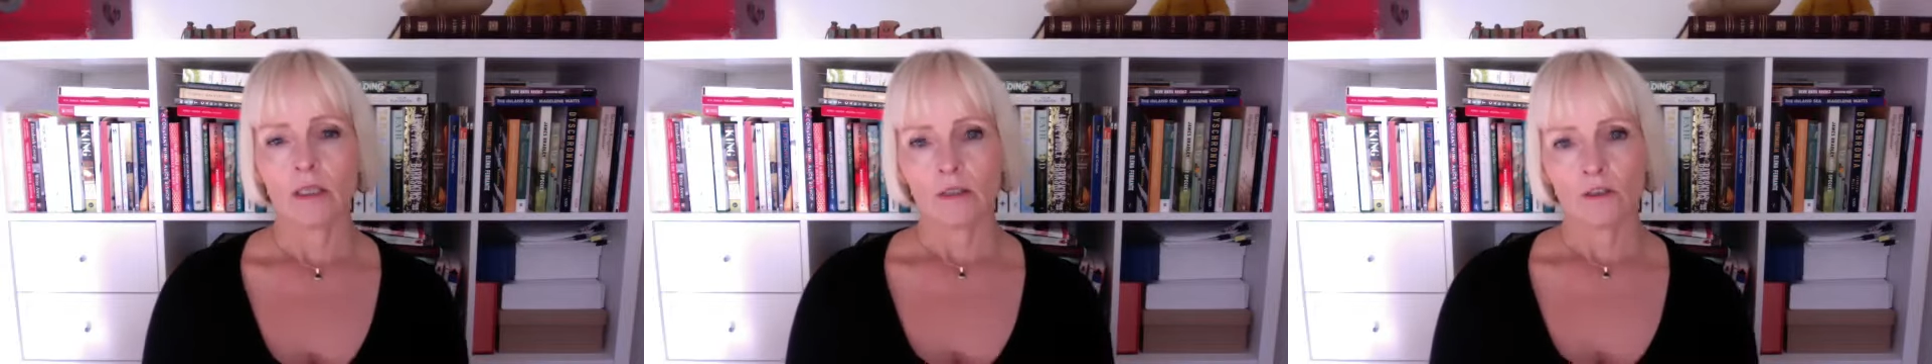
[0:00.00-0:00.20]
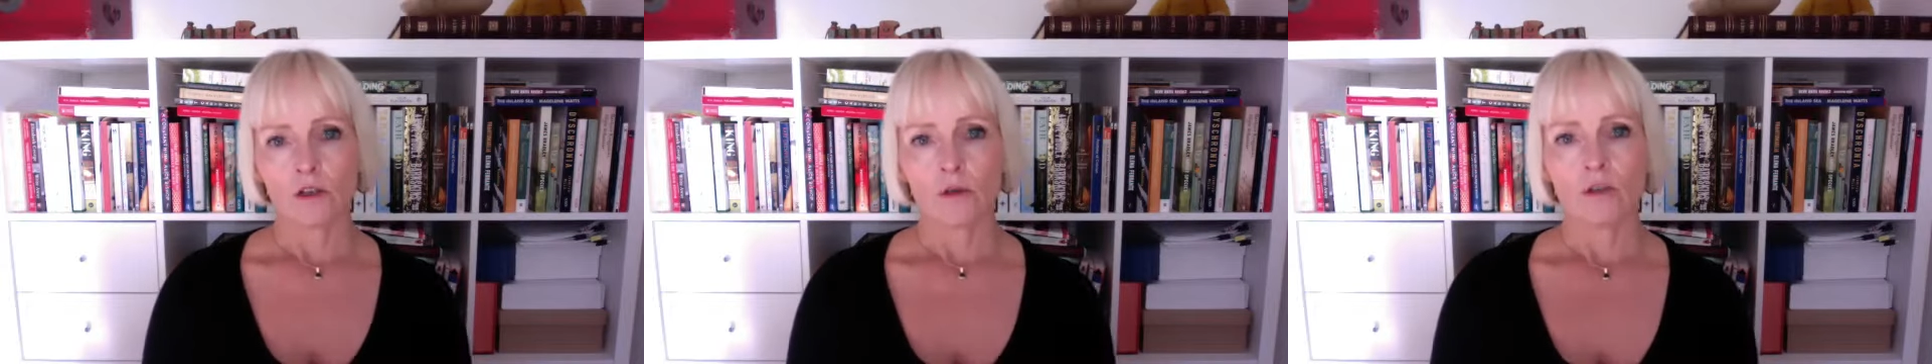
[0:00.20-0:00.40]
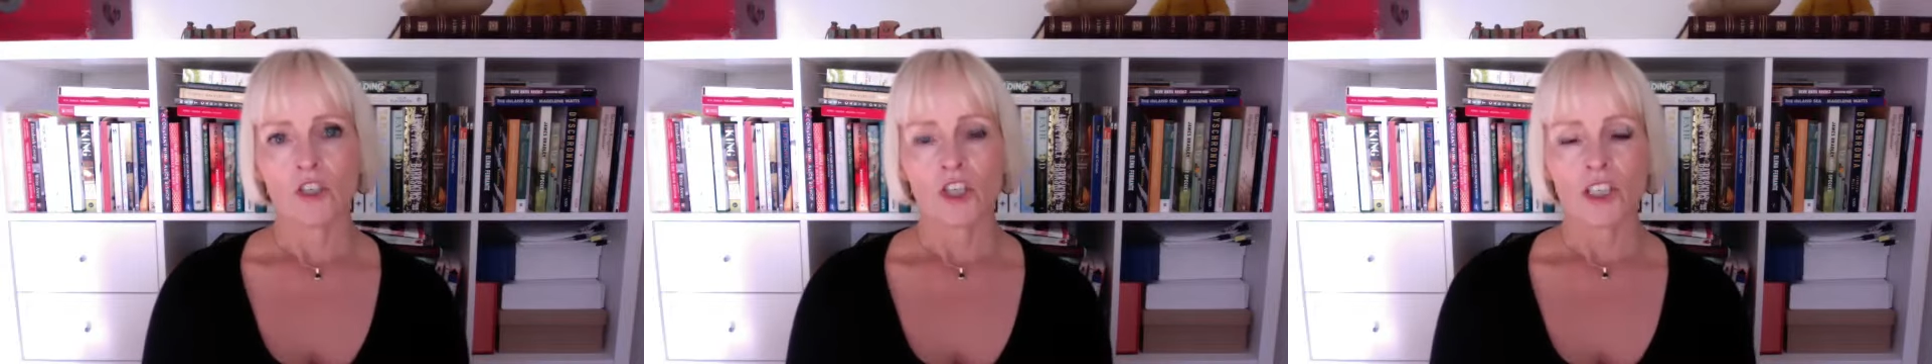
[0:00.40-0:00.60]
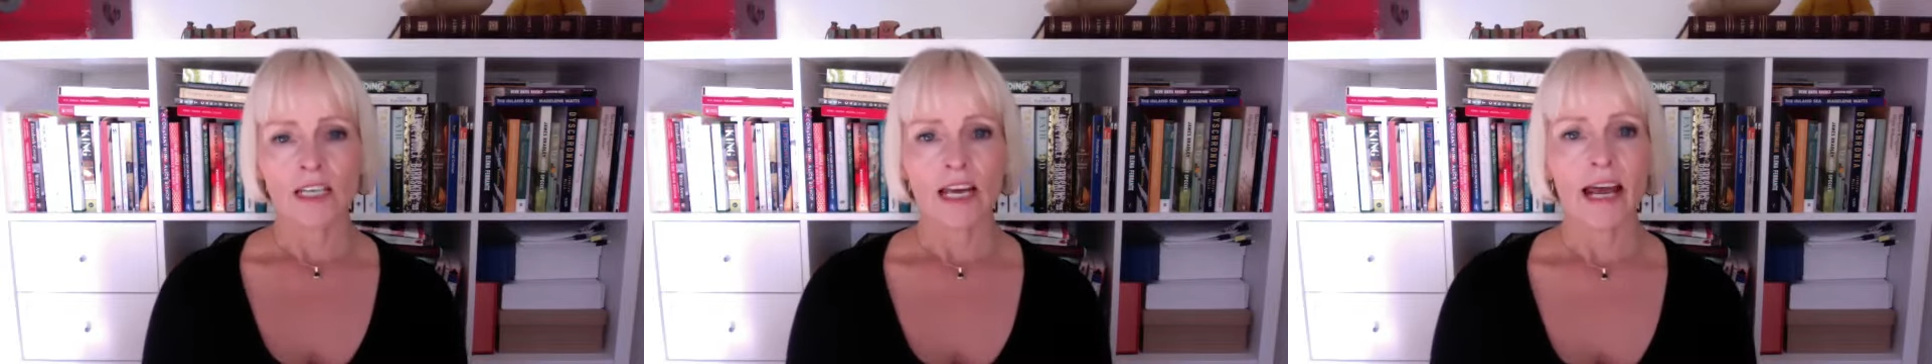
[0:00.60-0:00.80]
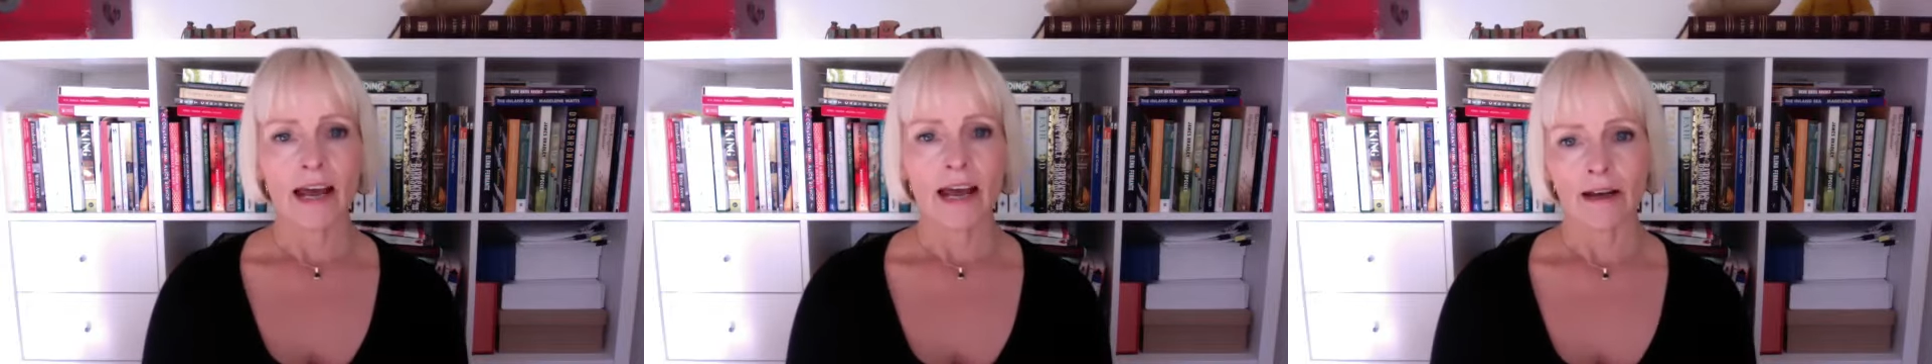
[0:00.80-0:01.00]
So it was just a
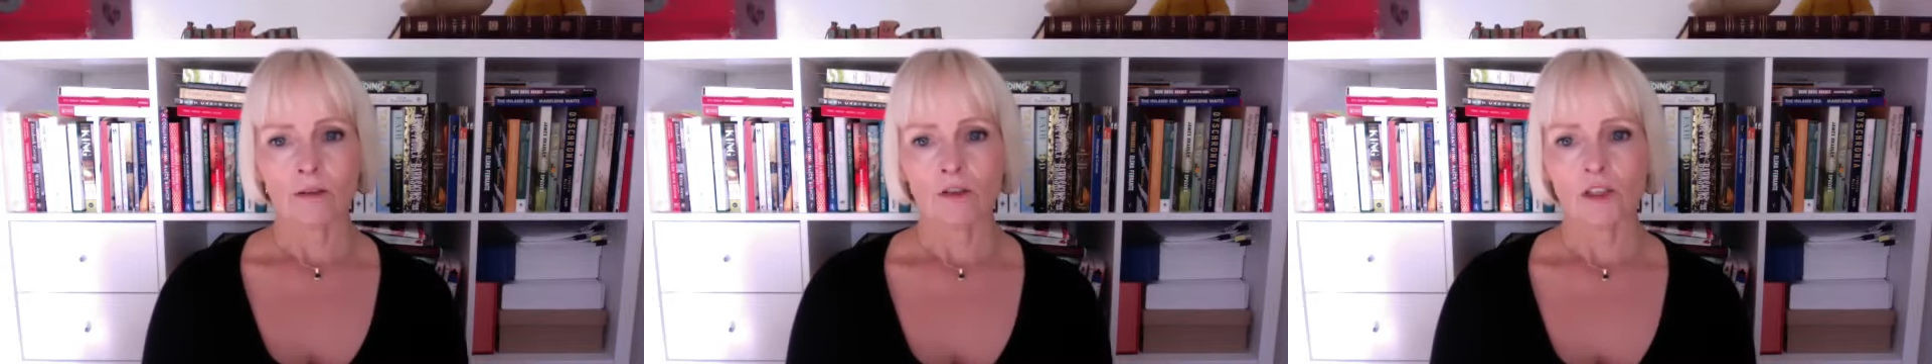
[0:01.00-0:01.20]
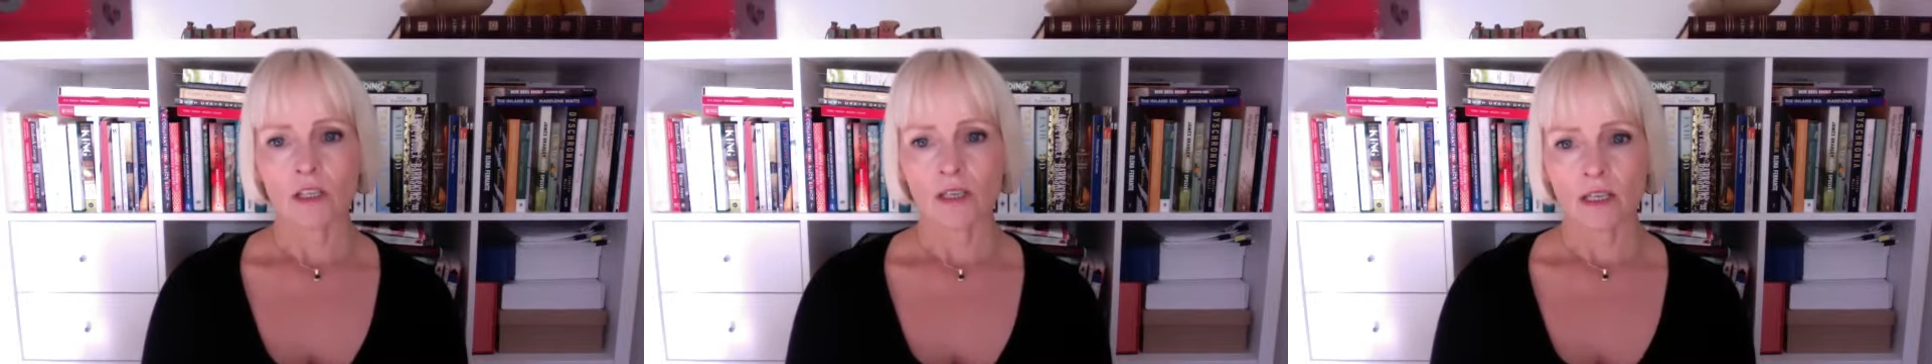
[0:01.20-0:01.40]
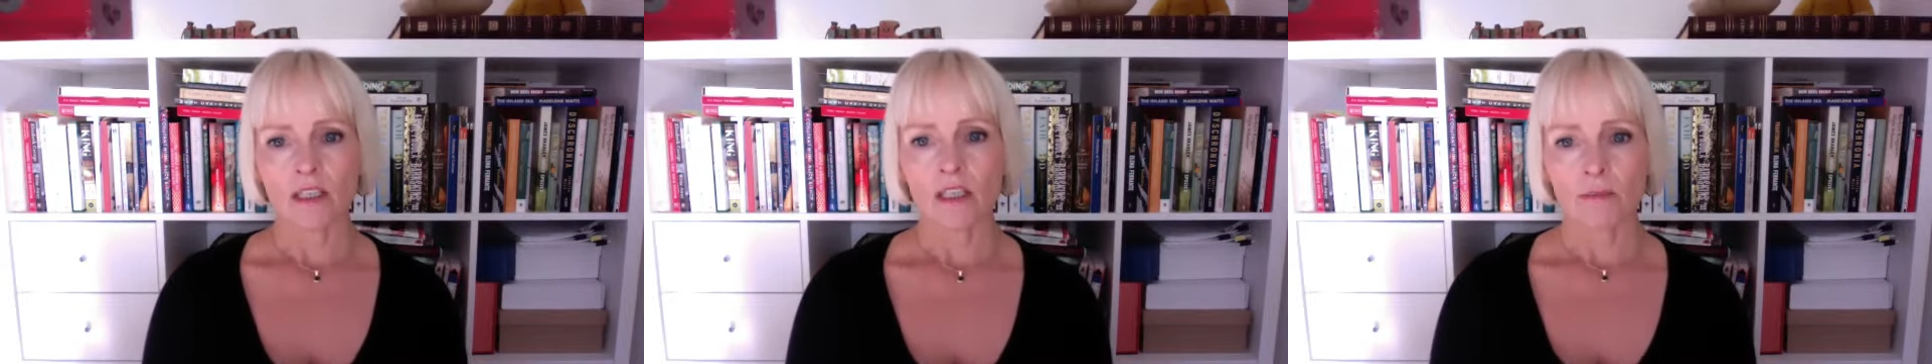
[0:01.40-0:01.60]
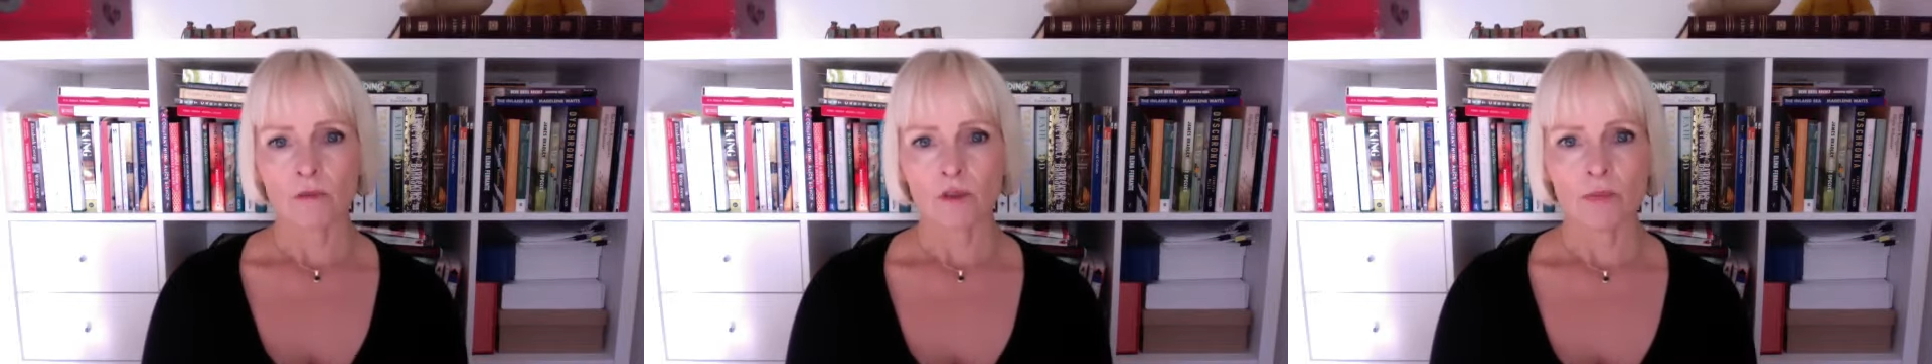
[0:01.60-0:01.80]
house that seemed